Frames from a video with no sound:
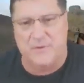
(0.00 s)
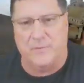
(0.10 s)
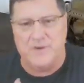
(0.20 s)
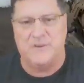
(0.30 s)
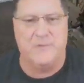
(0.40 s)
where the
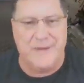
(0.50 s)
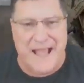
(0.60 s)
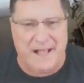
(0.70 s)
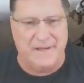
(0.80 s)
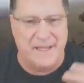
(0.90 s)
Russian
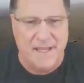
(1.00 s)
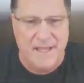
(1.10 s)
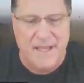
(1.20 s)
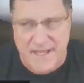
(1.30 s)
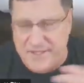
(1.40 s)
reality
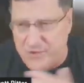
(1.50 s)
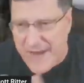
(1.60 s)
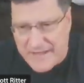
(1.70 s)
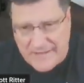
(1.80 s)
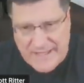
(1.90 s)
is
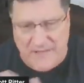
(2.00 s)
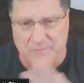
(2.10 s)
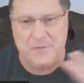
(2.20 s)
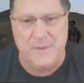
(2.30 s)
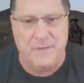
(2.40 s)
gradually
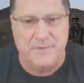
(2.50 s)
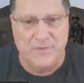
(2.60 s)
able to be